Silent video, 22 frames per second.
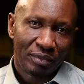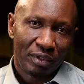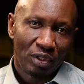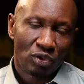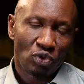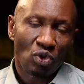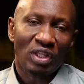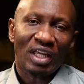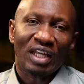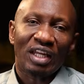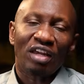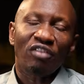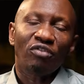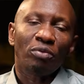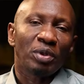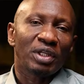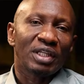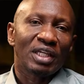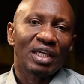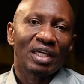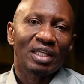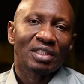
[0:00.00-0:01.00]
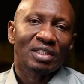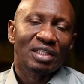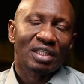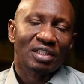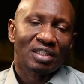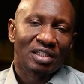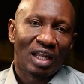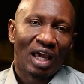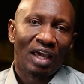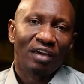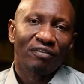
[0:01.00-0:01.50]
so that everybody
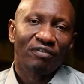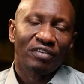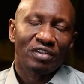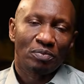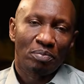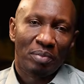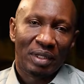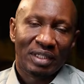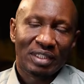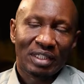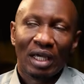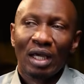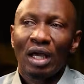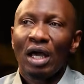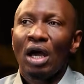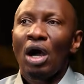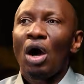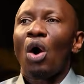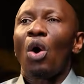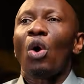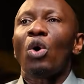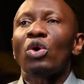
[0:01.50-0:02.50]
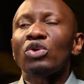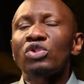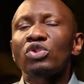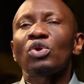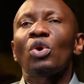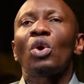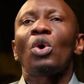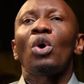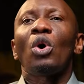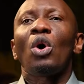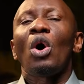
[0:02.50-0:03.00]
else's life is better.
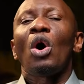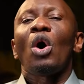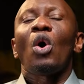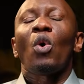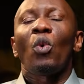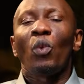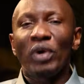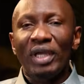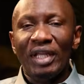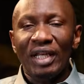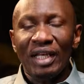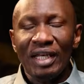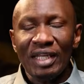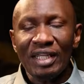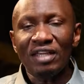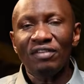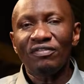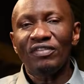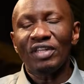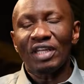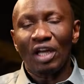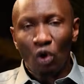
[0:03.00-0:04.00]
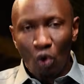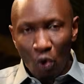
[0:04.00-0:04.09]
Also, we live in a